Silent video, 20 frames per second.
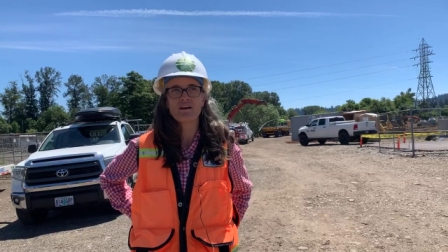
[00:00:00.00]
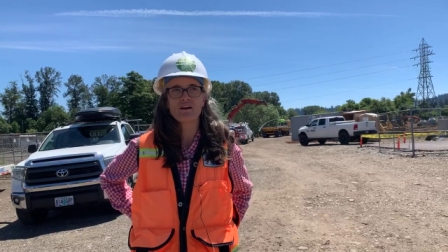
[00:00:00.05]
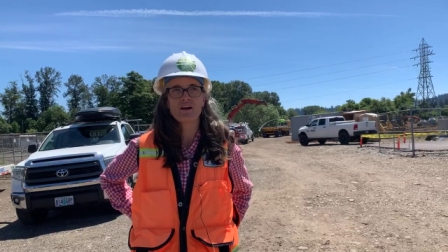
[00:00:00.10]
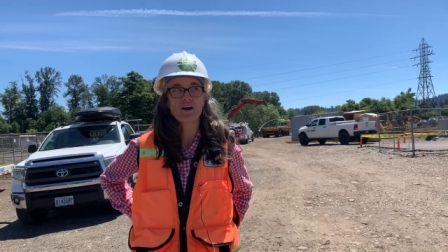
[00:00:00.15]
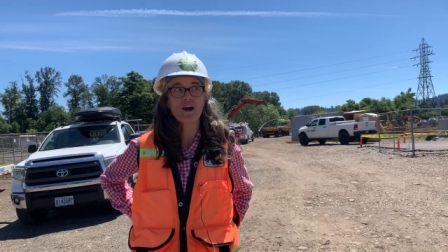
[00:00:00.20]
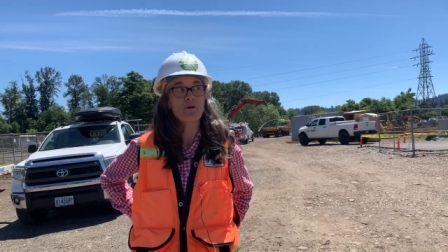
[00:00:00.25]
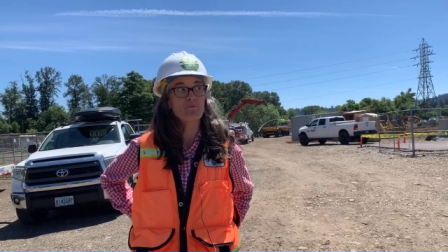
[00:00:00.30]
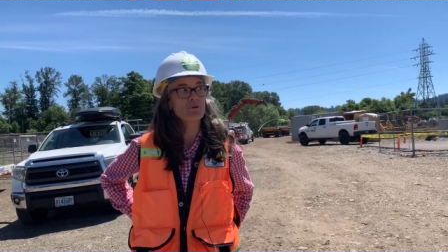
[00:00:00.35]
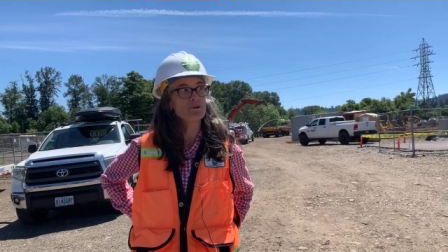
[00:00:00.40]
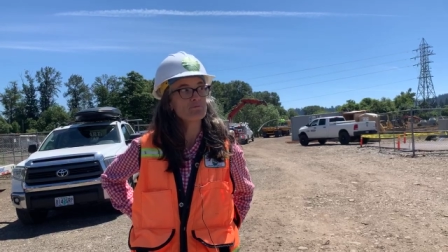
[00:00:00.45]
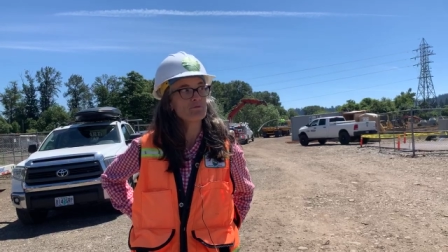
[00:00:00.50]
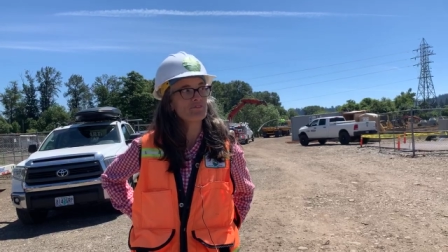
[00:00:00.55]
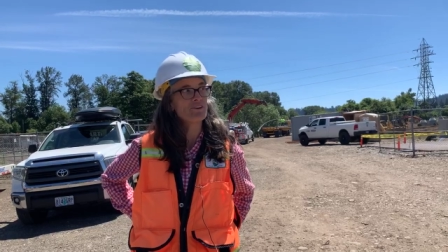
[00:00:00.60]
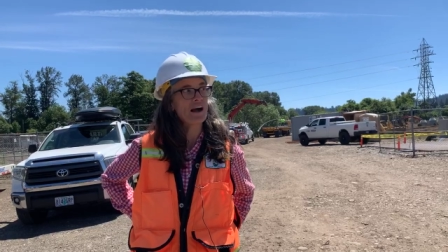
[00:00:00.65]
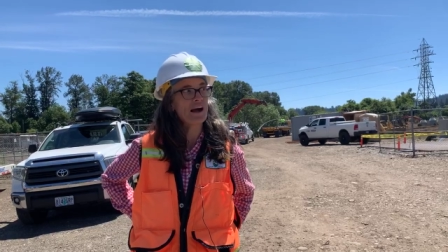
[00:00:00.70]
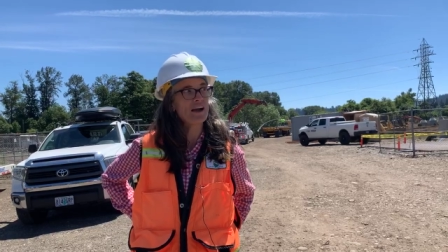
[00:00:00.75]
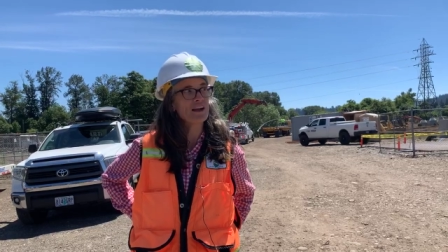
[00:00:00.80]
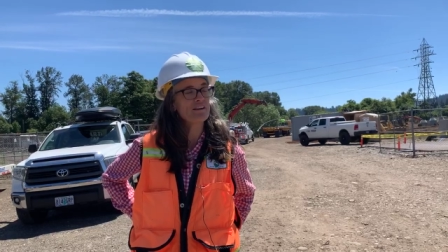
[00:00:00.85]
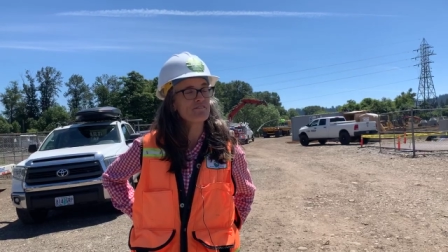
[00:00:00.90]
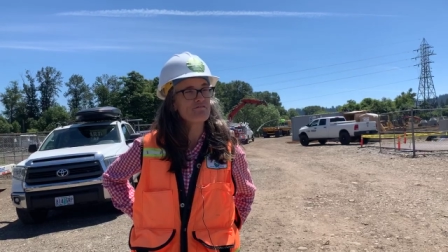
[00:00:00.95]
are happening
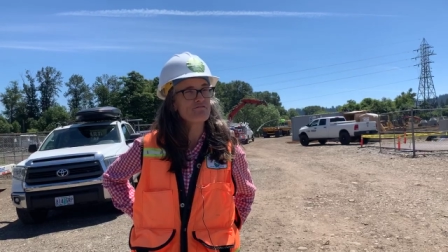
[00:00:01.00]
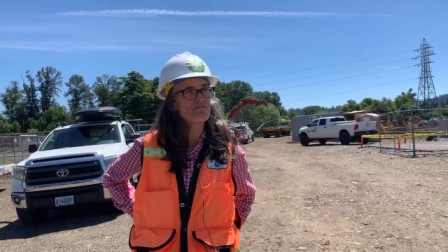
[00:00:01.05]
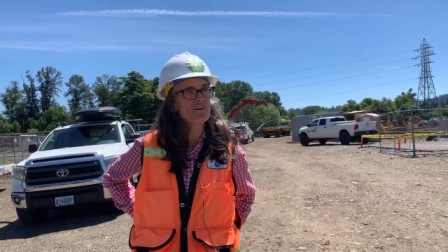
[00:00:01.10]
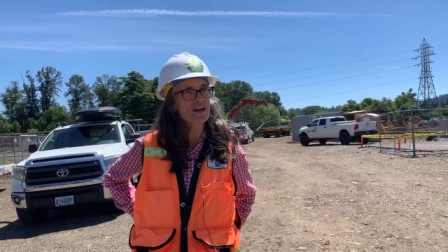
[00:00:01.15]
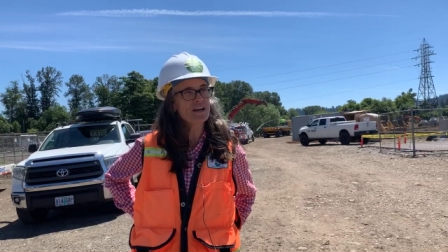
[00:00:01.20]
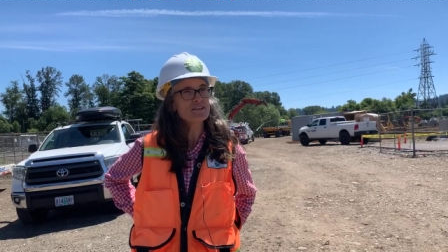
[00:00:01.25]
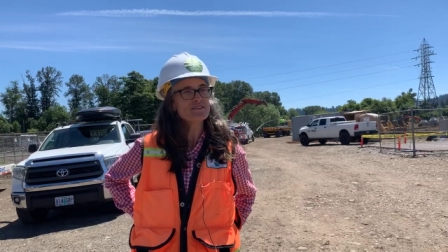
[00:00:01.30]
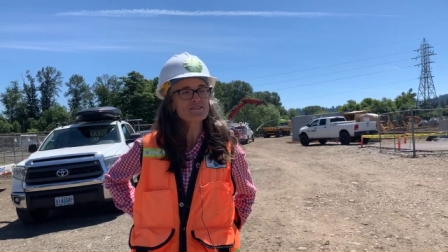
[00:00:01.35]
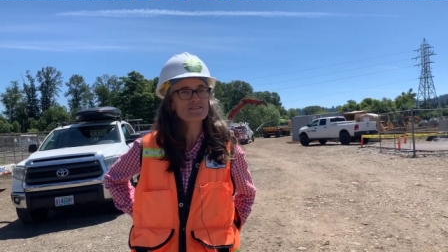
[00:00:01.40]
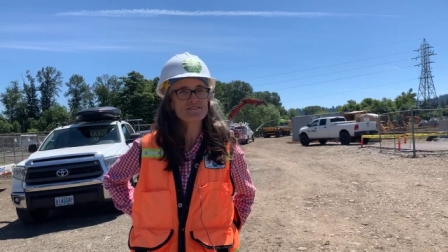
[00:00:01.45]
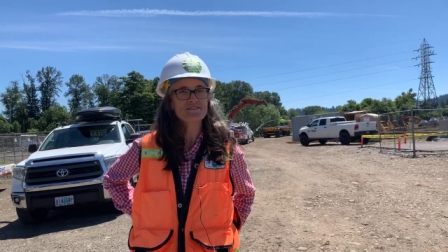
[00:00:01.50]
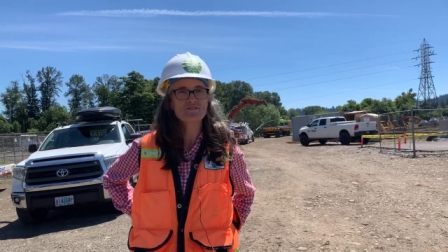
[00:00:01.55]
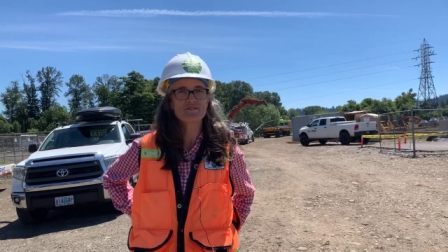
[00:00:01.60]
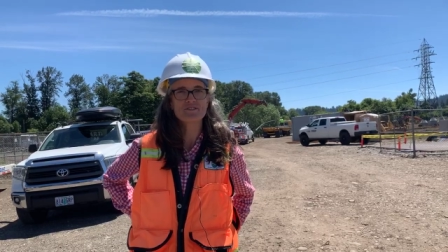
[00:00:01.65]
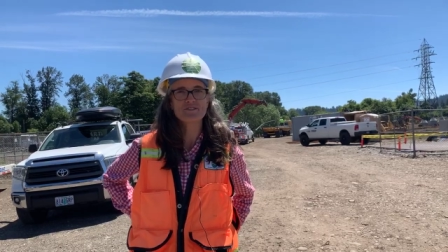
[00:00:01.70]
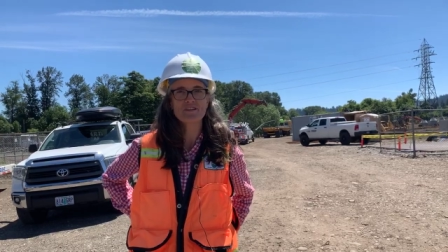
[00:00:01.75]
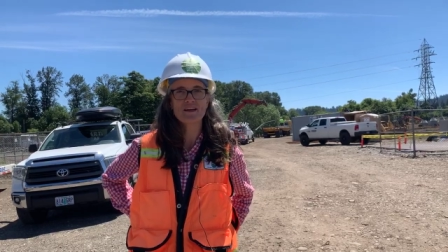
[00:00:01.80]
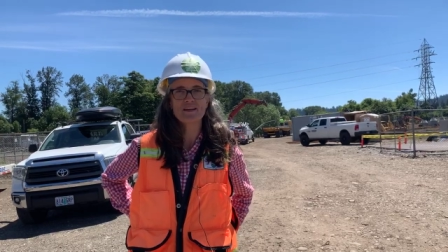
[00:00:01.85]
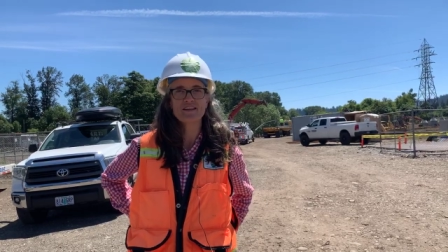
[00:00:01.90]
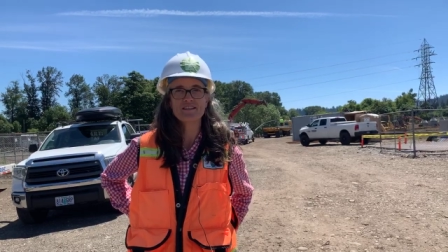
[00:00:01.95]
behind a fence, so
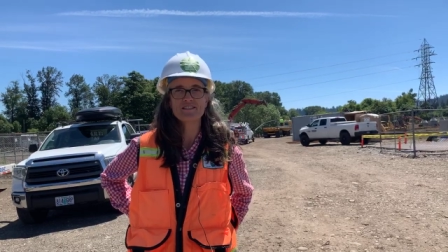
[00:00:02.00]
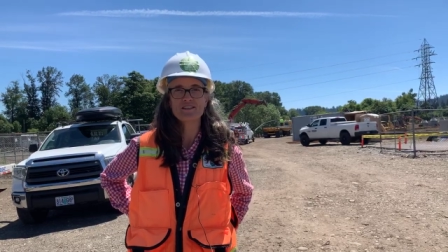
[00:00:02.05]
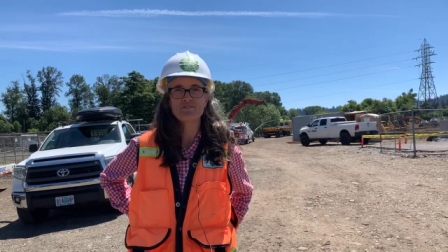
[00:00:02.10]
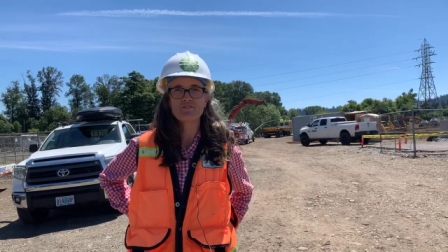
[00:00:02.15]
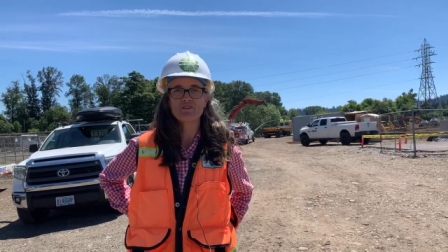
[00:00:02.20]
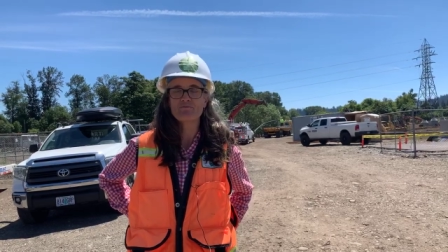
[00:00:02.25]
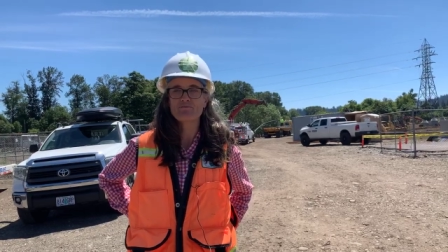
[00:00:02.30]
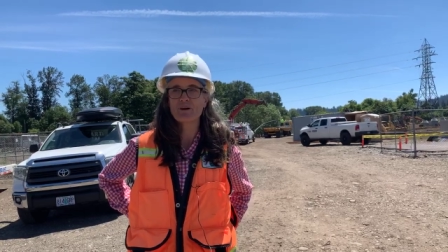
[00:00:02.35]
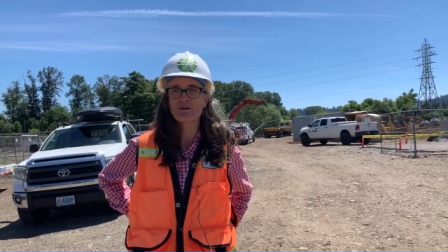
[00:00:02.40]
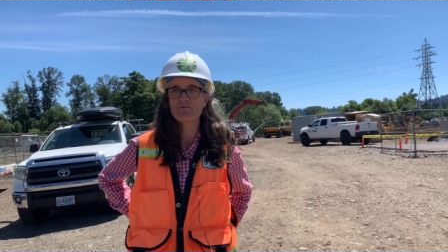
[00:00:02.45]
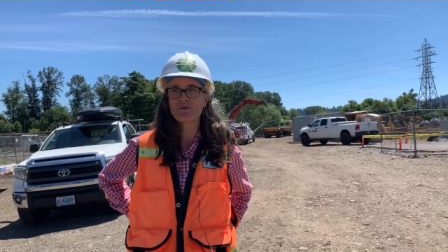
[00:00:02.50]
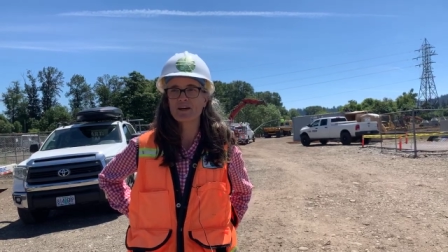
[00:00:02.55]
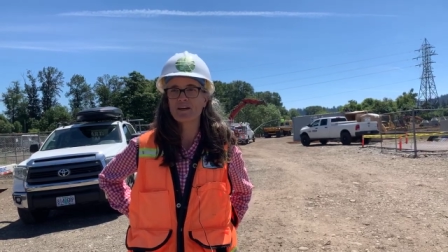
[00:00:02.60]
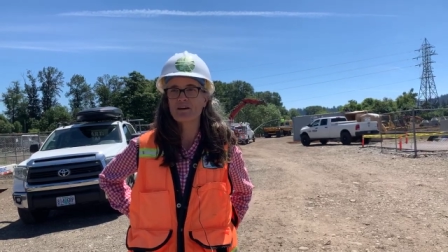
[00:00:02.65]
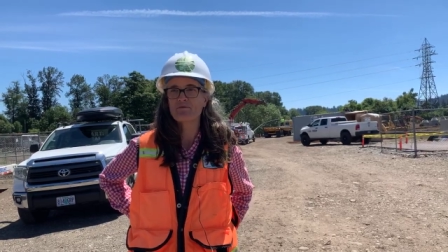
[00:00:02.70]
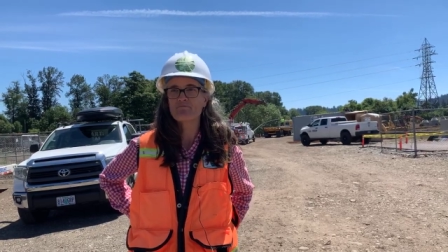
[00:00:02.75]
it's not easy for the public.